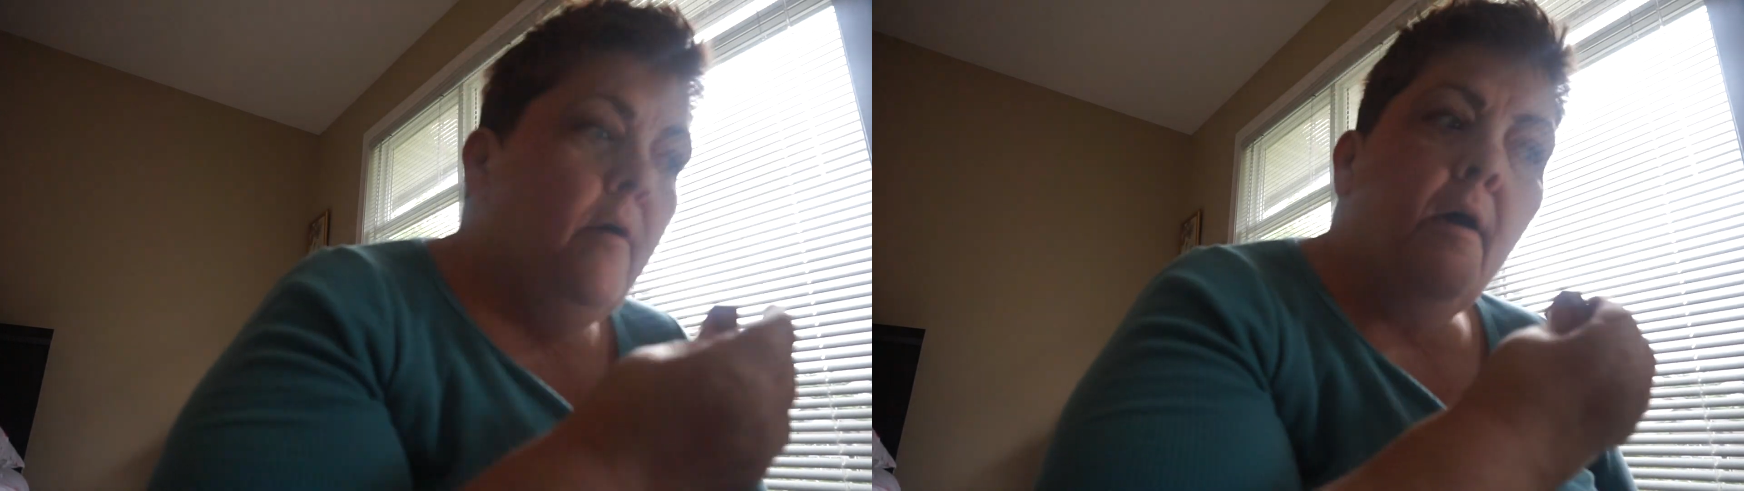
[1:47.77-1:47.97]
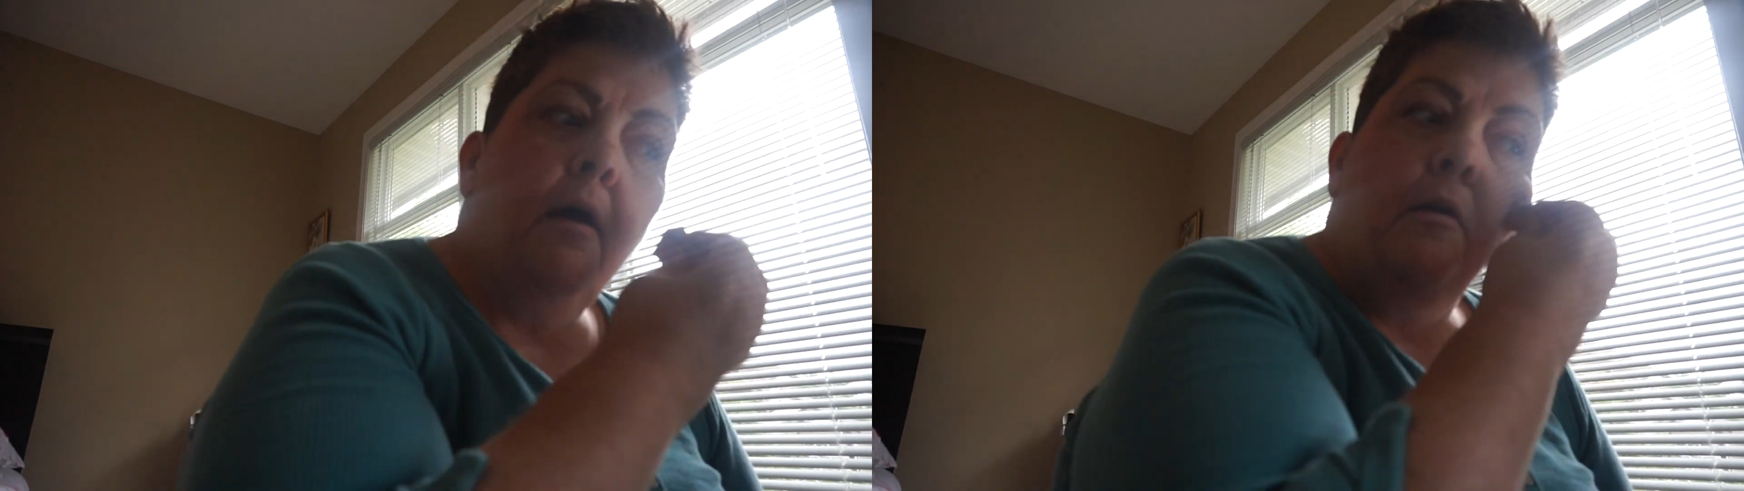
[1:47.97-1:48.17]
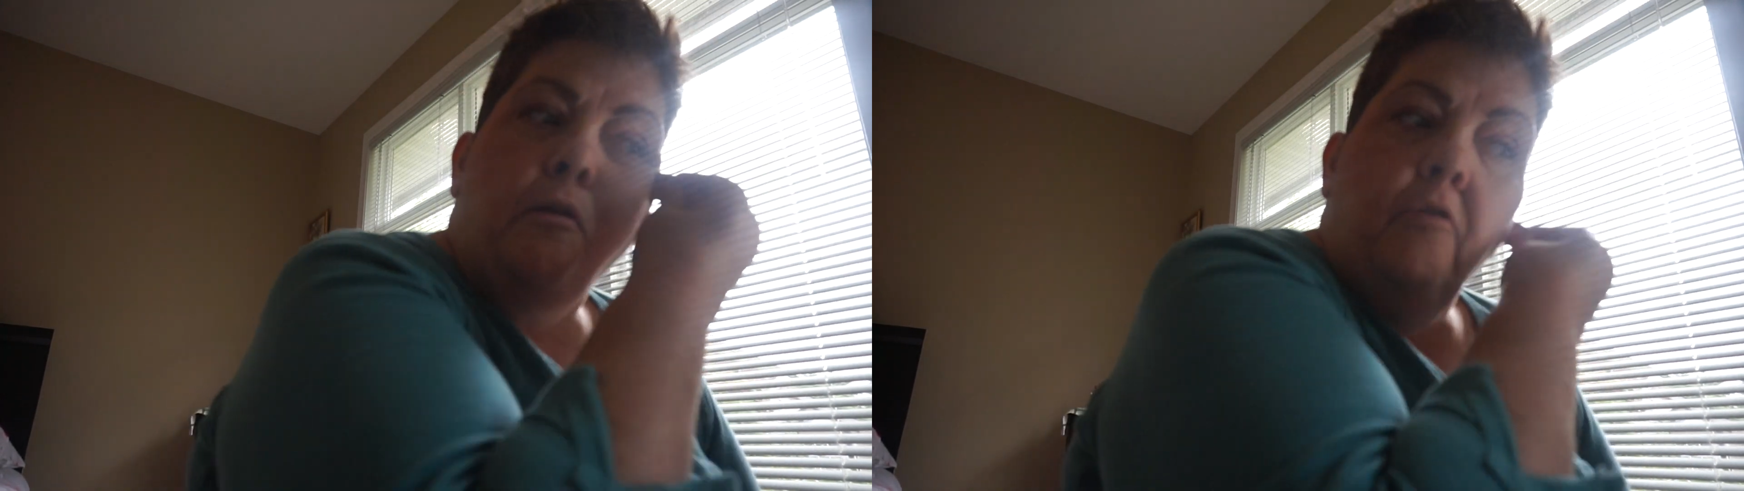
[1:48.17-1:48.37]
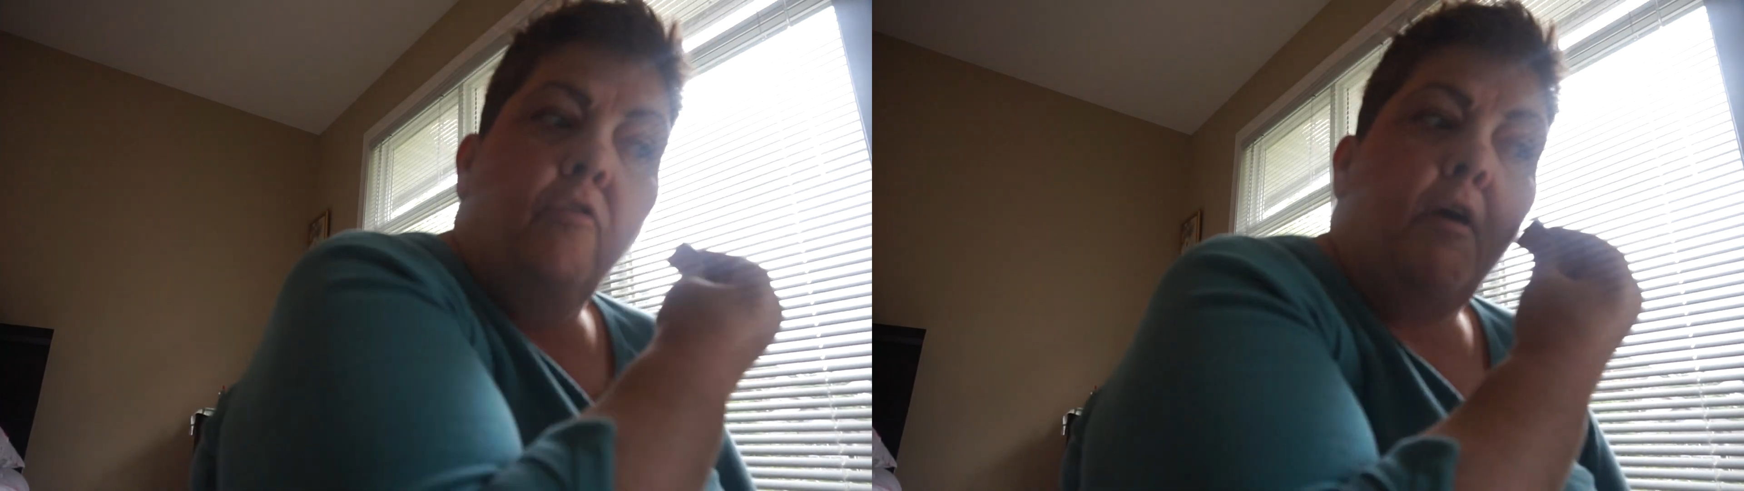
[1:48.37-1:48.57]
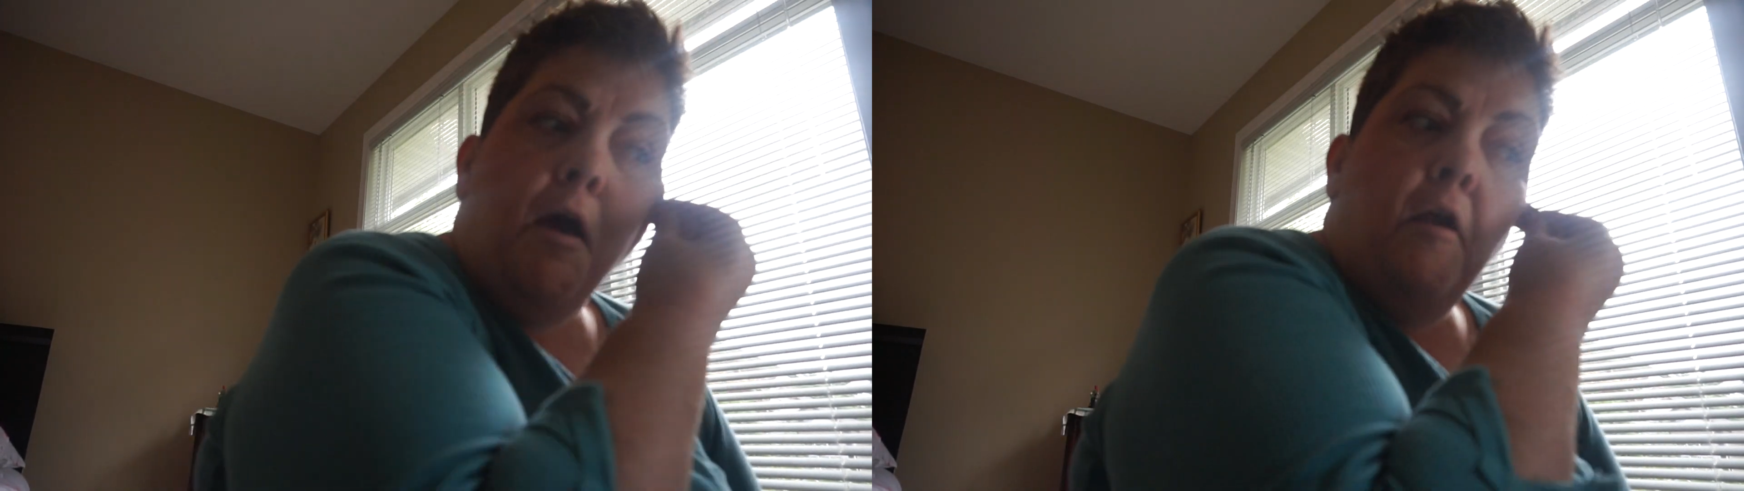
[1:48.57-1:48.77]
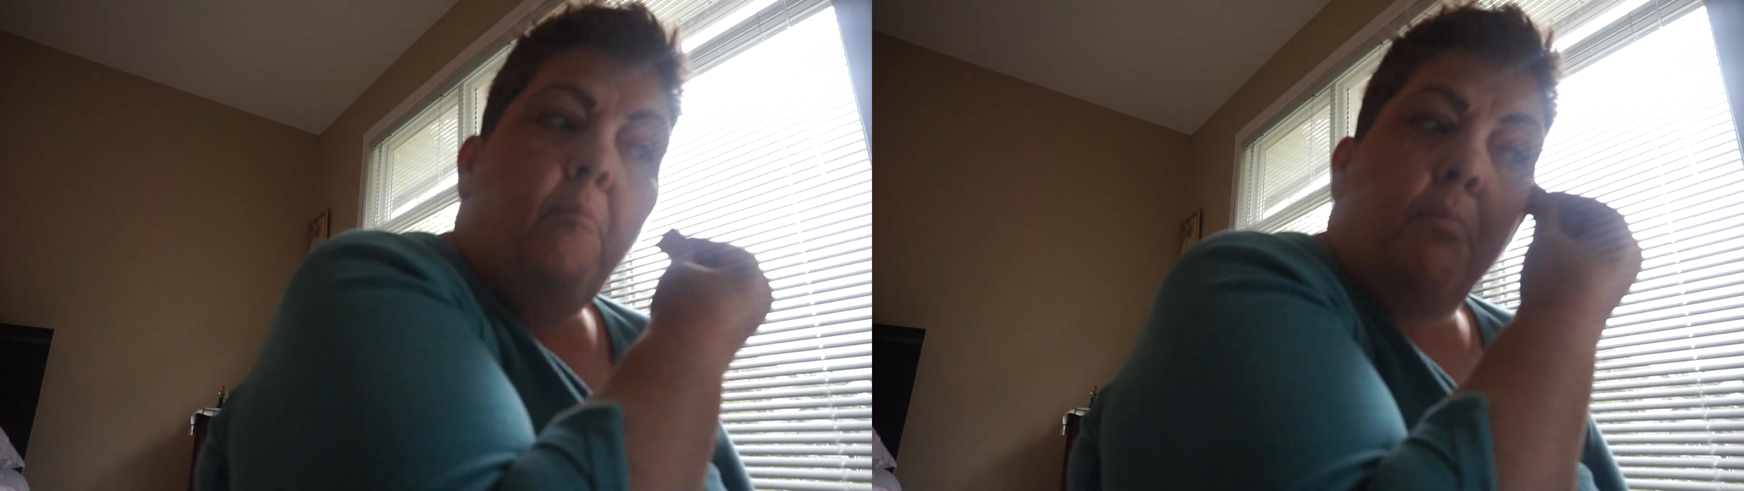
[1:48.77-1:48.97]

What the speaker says: and just kind of